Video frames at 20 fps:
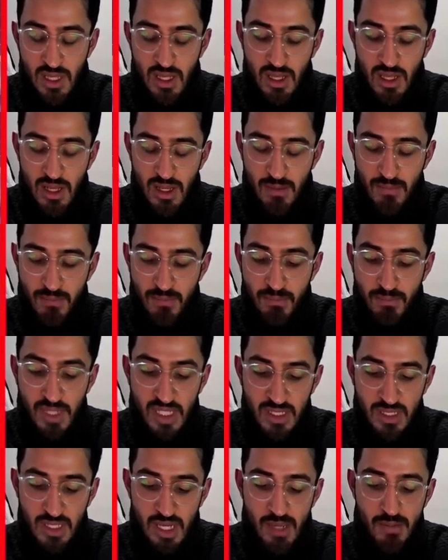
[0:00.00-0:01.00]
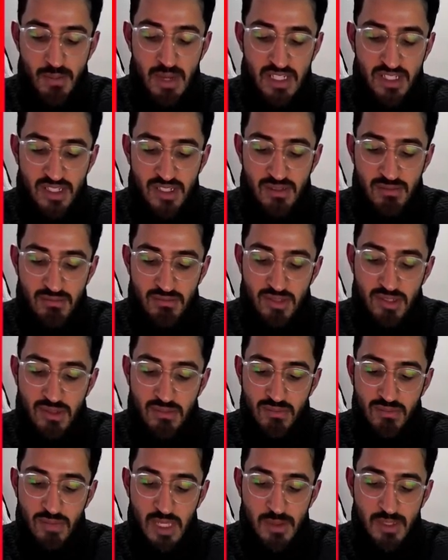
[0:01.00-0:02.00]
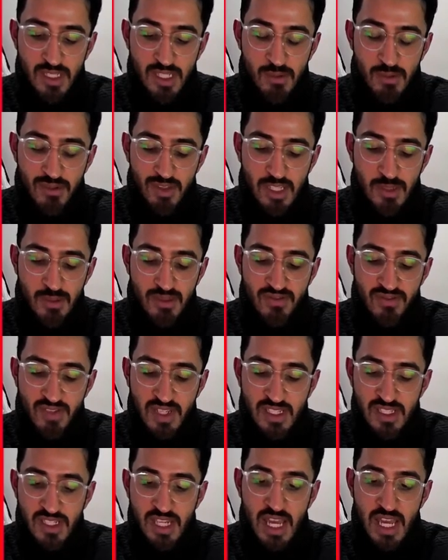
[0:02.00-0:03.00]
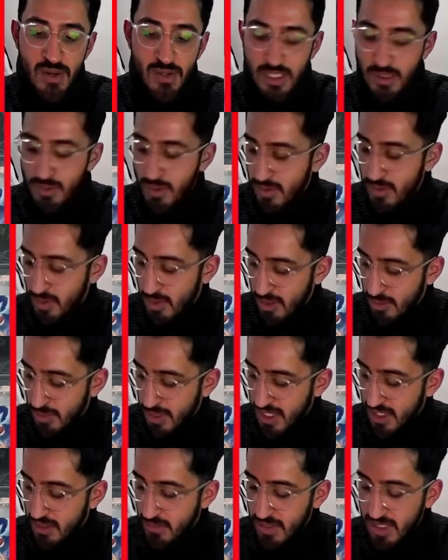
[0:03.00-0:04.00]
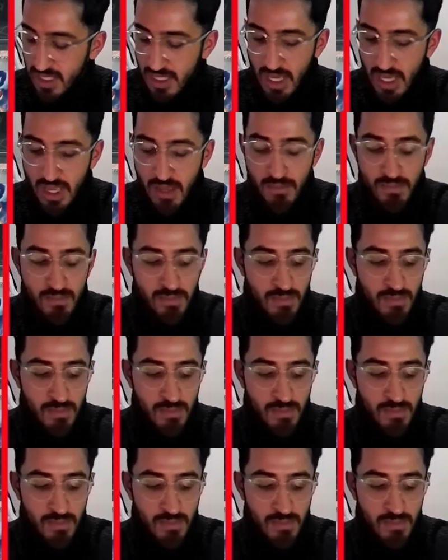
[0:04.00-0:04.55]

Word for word: Um, but I imagine maybe some of that's been fixed now, and it's probably worth picking up the game